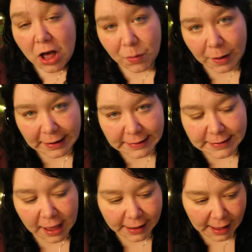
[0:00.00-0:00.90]
All right,
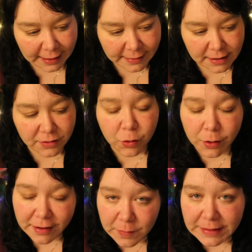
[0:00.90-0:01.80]
hi guys. It is
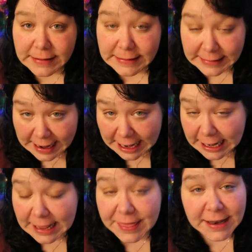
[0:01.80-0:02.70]
Christmas
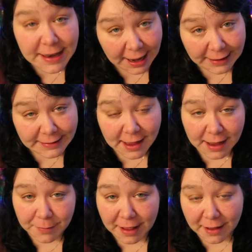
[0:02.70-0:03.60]
Day in the
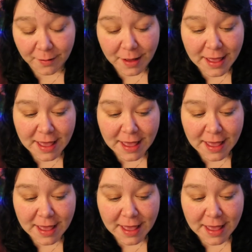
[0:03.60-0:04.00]
nighttime now.